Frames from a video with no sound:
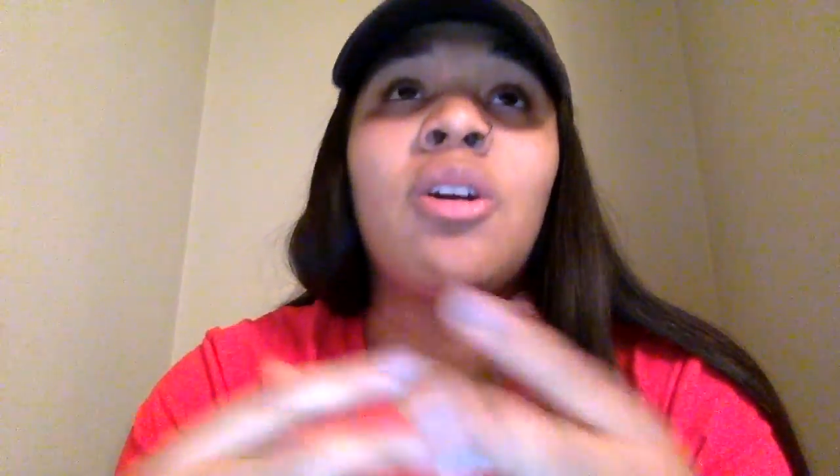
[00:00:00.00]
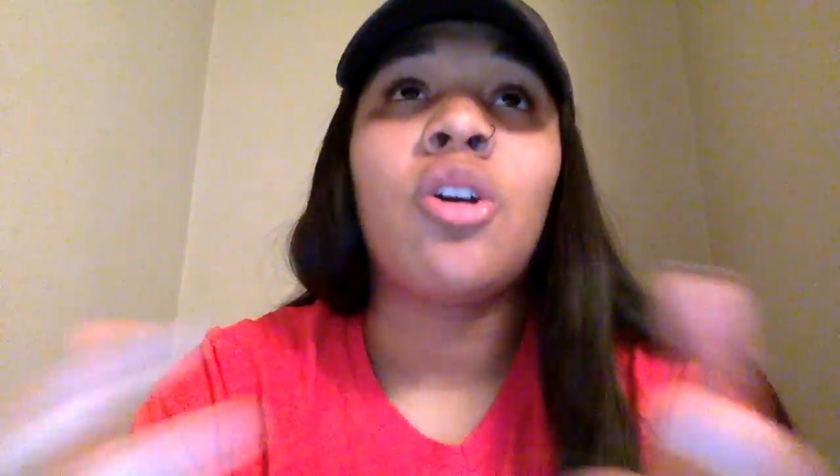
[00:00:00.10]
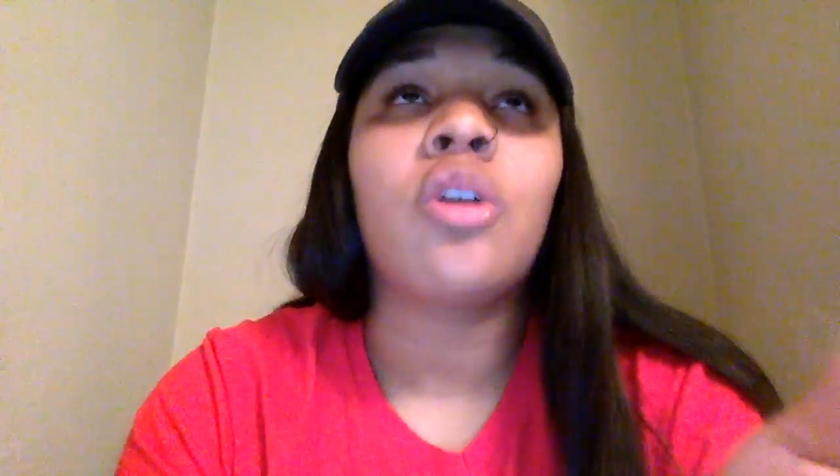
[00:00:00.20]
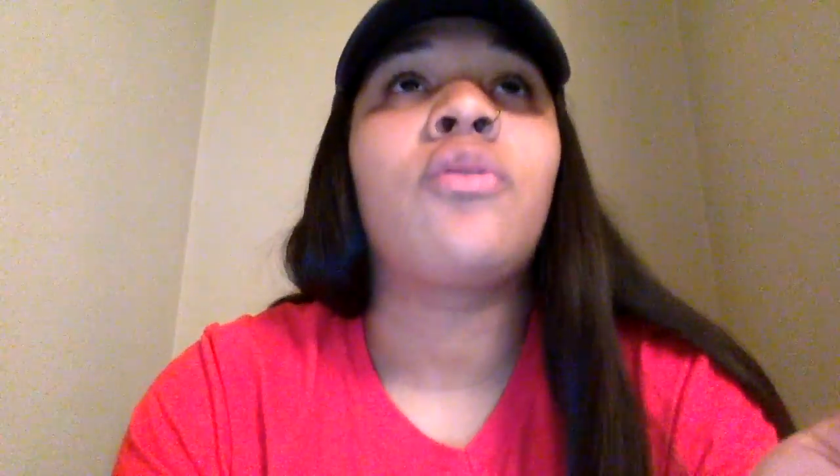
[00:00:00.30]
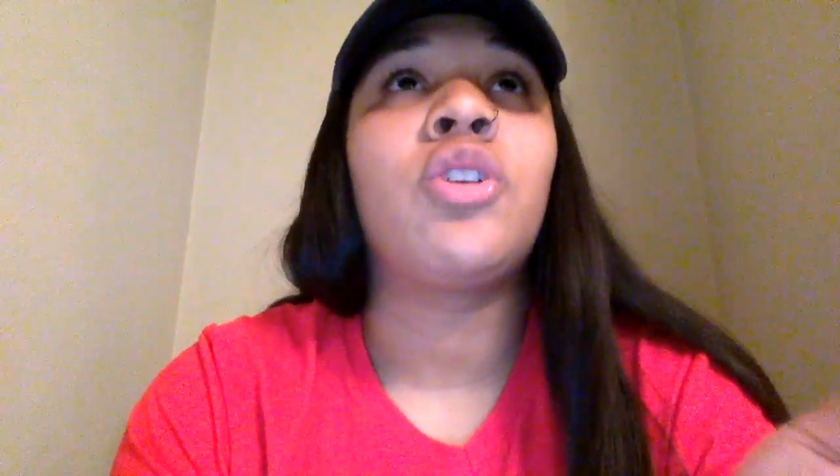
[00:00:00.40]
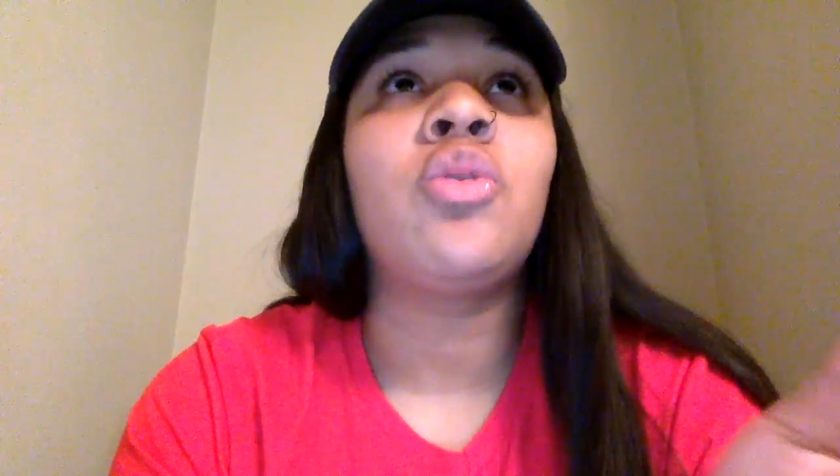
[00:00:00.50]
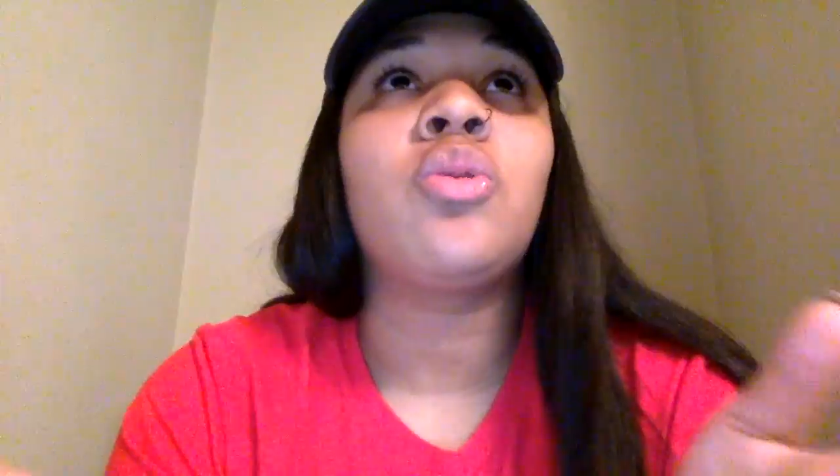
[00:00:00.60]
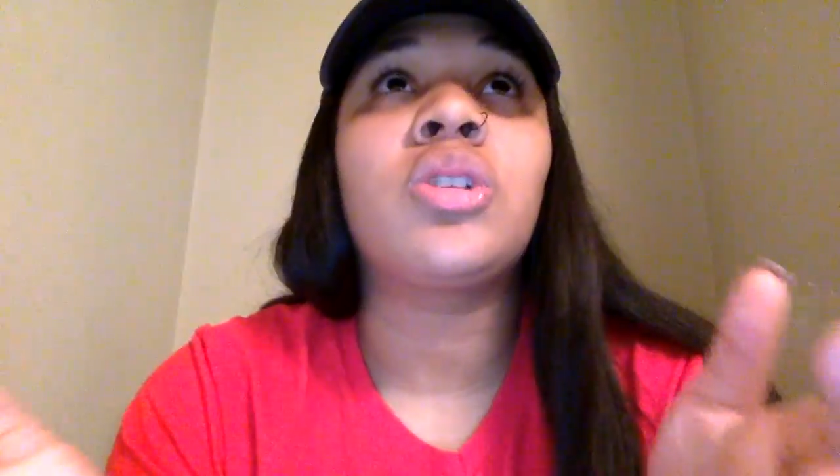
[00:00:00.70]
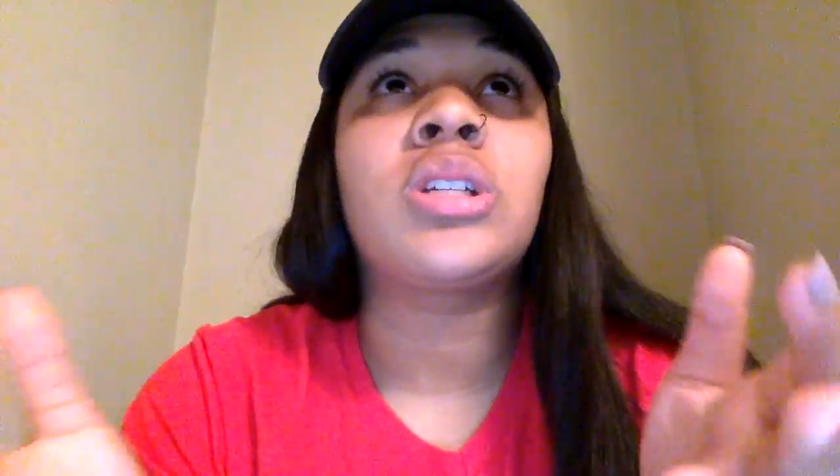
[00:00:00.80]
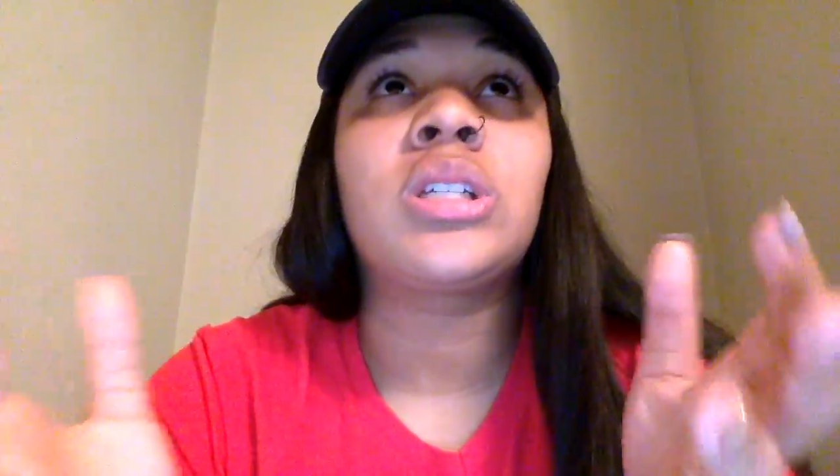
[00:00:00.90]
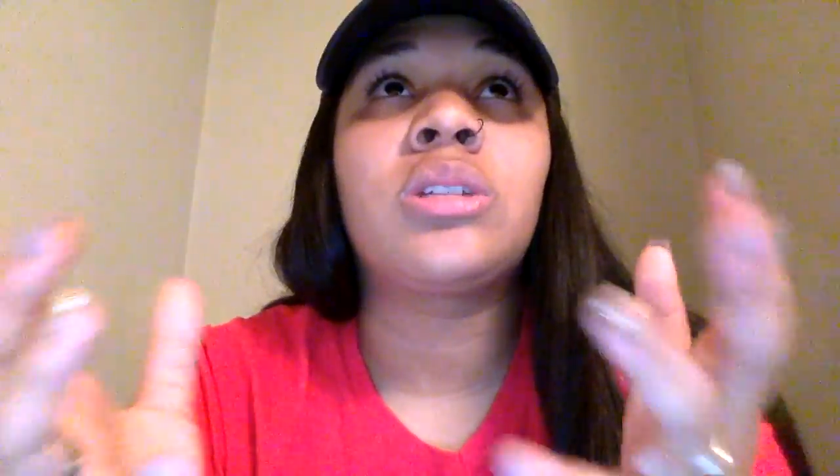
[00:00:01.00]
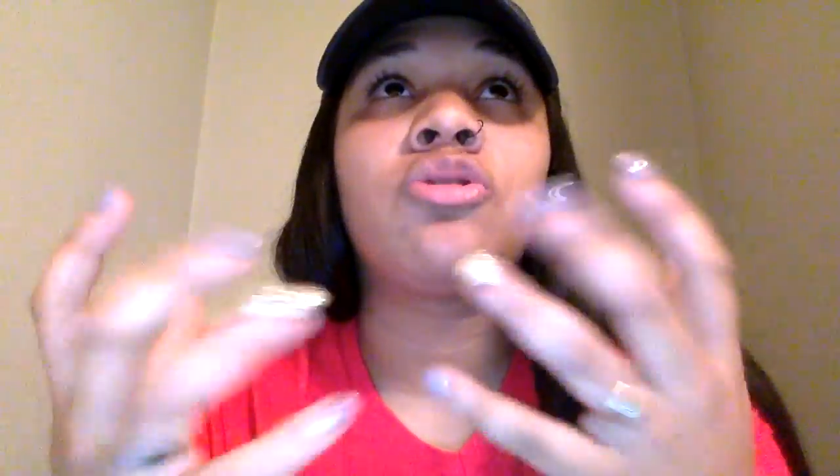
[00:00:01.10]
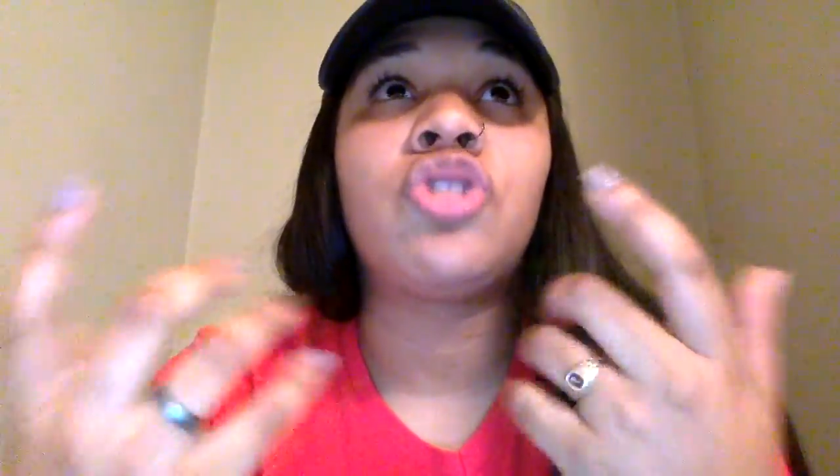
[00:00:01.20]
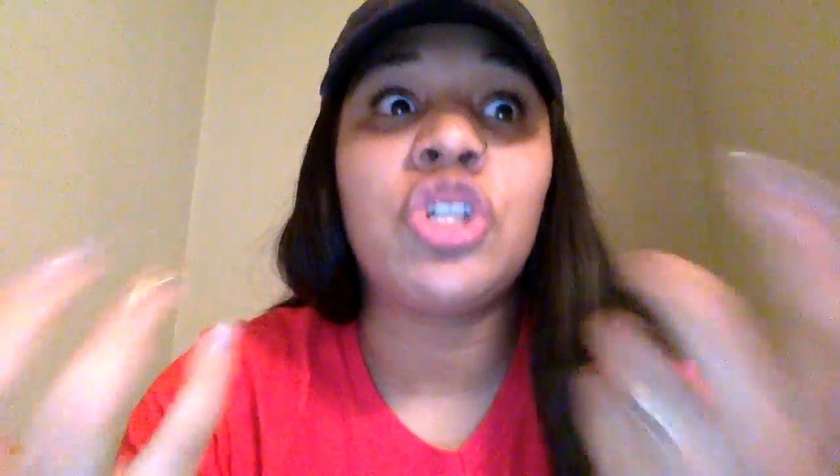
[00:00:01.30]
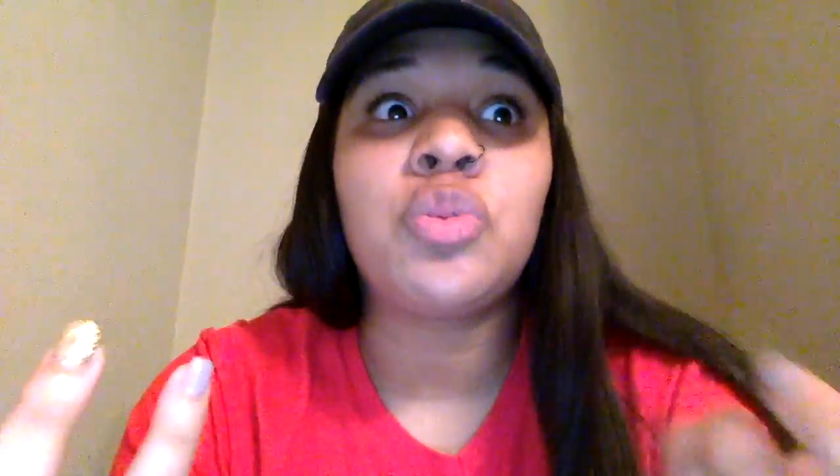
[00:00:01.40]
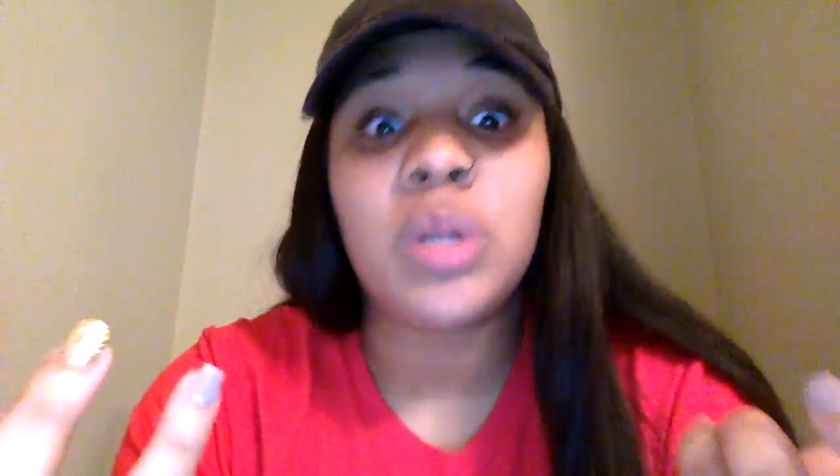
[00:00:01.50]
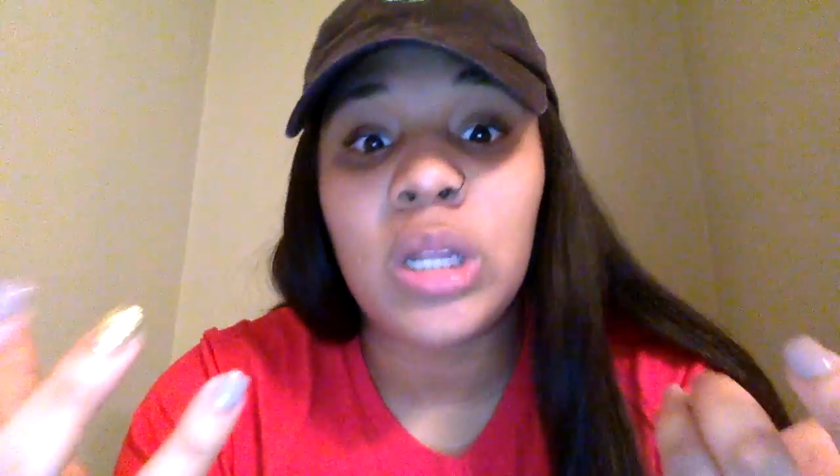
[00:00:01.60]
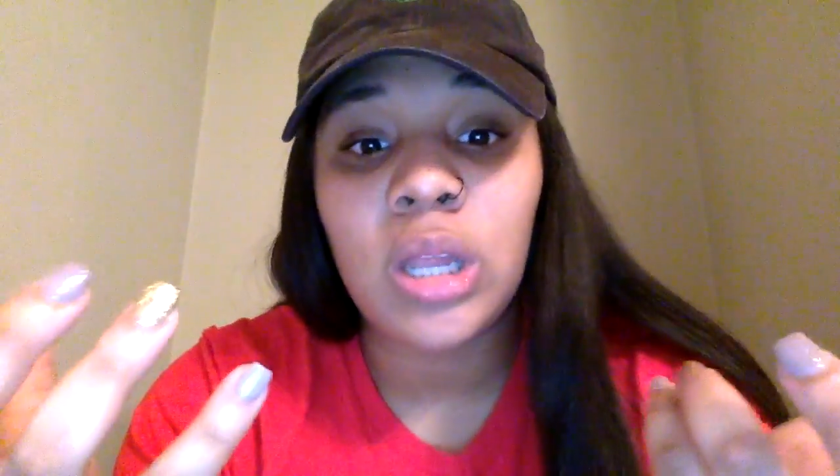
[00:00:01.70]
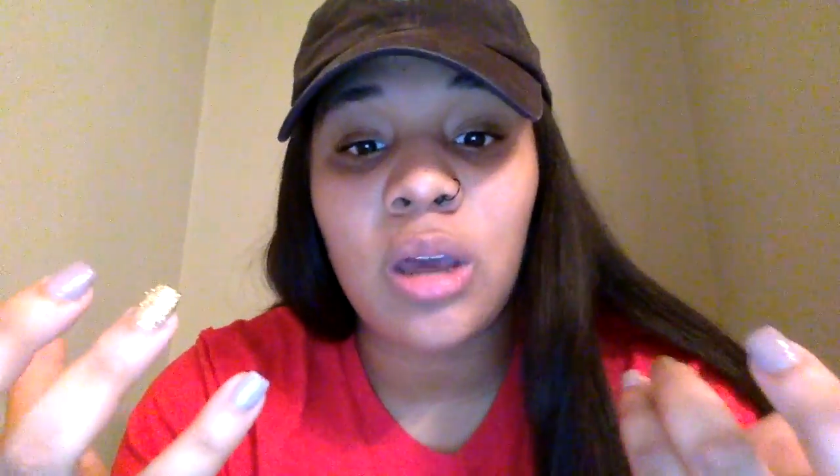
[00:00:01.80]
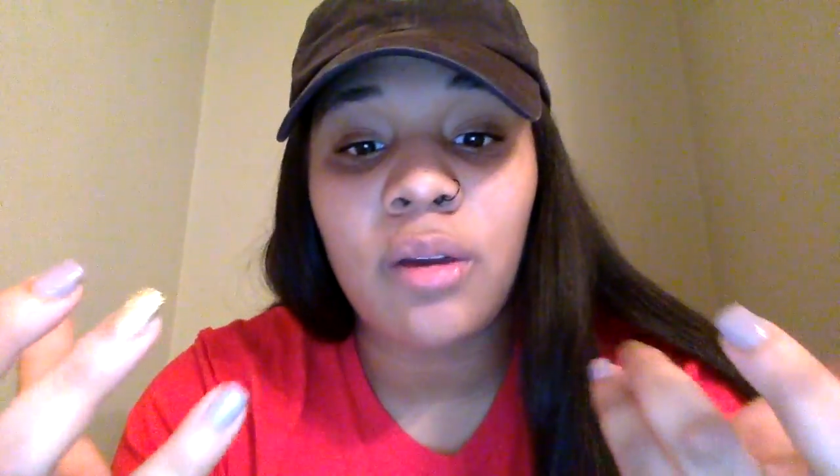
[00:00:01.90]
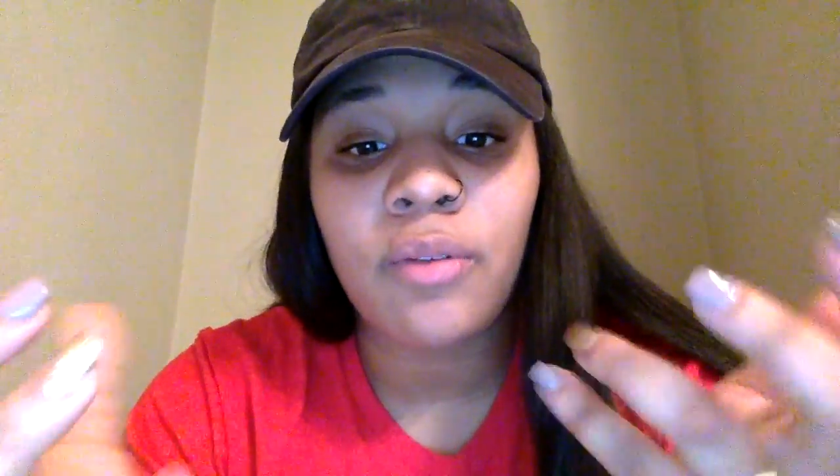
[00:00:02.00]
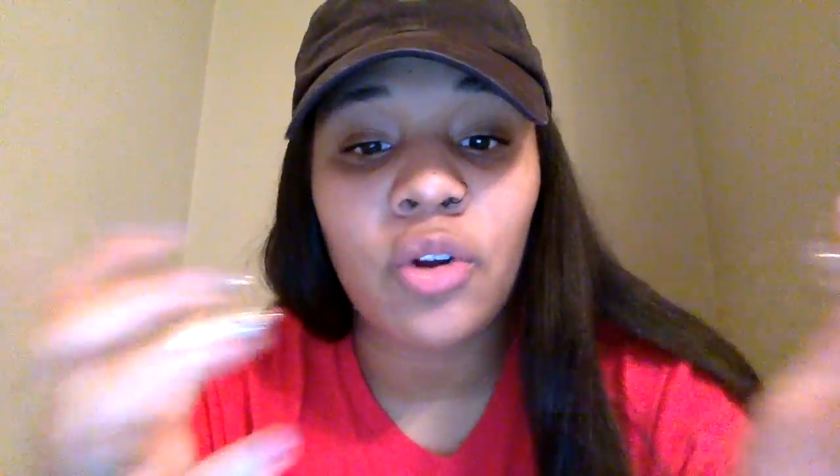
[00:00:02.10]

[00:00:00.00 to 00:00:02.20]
her viewers genuinely love